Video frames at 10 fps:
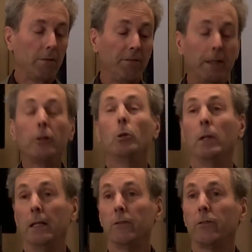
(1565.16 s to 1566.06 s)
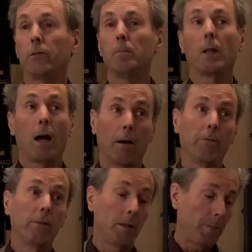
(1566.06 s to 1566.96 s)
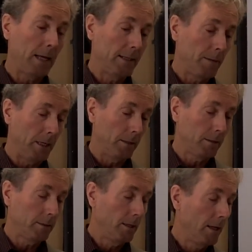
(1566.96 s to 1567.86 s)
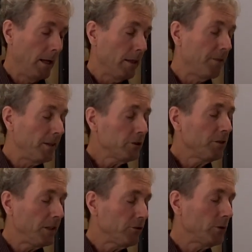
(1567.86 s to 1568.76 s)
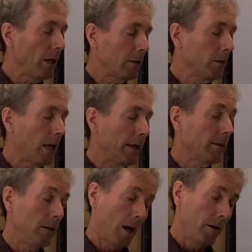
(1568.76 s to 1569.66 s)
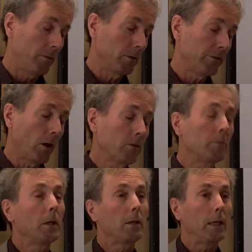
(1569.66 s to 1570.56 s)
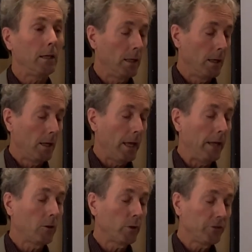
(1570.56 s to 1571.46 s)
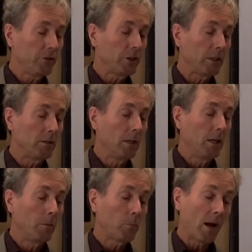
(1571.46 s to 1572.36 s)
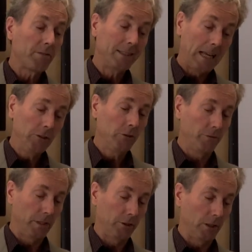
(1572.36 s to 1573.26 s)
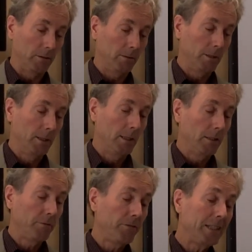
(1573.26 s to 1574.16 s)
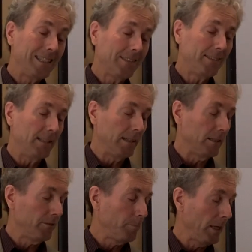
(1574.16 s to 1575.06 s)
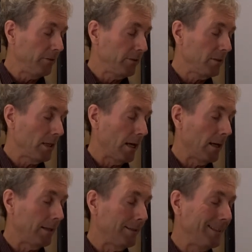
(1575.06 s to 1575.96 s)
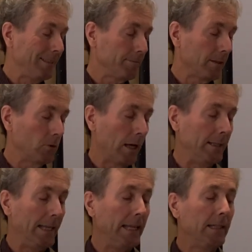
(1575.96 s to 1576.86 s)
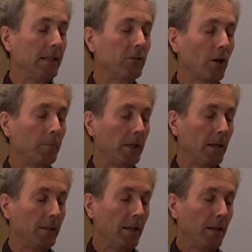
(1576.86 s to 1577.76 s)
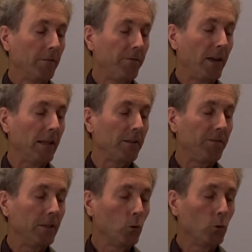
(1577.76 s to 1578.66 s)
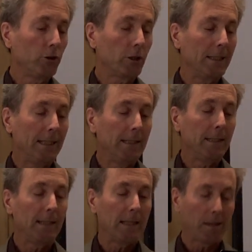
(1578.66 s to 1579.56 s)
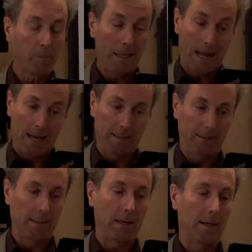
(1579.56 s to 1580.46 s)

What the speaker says: virulence of the pandemic. The vision of history underlying the novel is ultimately a Christian providential vision, fideistic. It's based on an indeterminate faith, fiducia indeterminata,